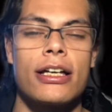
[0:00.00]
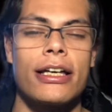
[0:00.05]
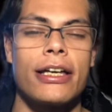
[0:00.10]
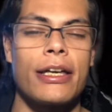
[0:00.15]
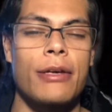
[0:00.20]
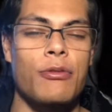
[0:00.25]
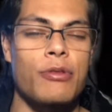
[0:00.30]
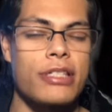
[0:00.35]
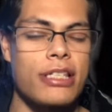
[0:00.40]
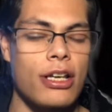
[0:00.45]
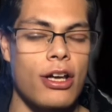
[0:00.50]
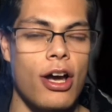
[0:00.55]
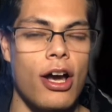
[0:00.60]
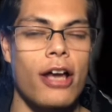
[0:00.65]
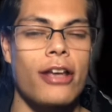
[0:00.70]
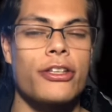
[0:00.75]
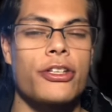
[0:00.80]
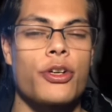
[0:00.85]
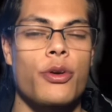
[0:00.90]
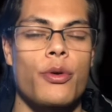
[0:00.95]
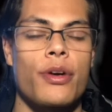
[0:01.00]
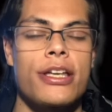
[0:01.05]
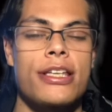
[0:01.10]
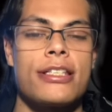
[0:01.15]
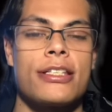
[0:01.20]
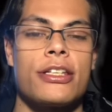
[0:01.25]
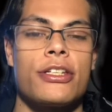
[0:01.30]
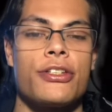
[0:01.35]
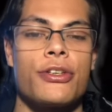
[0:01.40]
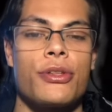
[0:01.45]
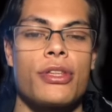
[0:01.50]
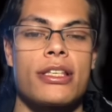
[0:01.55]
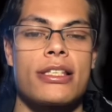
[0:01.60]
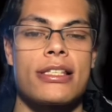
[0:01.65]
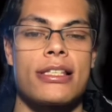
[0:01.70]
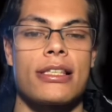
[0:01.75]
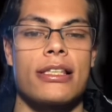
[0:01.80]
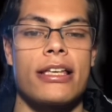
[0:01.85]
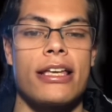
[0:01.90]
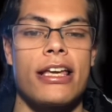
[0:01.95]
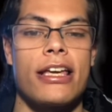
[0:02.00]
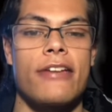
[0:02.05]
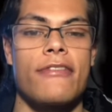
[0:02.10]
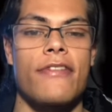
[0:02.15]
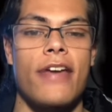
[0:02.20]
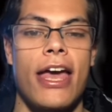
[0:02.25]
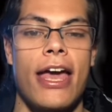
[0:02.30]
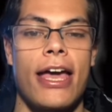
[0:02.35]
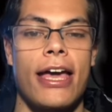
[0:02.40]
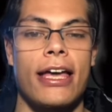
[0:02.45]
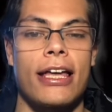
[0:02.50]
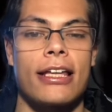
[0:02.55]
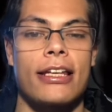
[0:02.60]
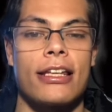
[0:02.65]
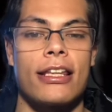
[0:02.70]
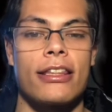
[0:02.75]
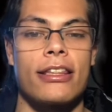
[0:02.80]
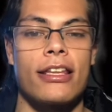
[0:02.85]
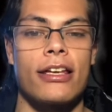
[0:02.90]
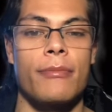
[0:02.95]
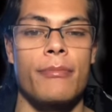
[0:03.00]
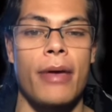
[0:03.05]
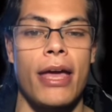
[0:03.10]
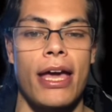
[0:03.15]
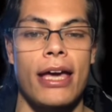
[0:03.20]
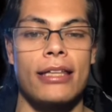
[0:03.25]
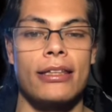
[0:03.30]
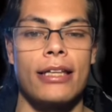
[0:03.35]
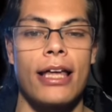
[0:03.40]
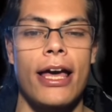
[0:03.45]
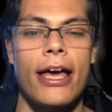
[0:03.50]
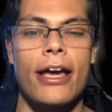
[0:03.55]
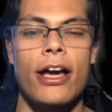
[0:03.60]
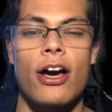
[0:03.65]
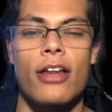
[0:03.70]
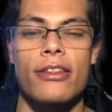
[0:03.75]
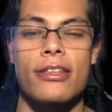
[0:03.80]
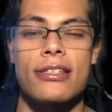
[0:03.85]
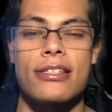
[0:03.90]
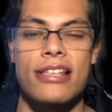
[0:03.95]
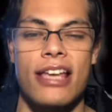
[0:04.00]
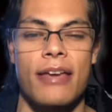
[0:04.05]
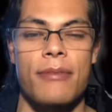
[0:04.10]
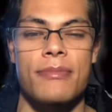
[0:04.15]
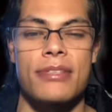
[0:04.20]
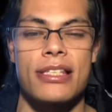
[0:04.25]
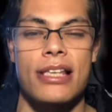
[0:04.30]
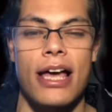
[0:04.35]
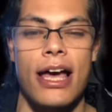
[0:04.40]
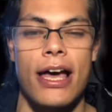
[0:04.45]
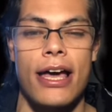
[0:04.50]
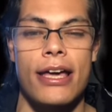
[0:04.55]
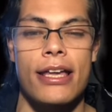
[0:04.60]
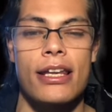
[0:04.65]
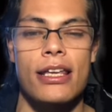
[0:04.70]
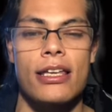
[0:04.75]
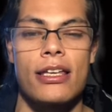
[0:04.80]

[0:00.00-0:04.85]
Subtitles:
It was an odd choice to do the sleeve and the pant leg on the same side.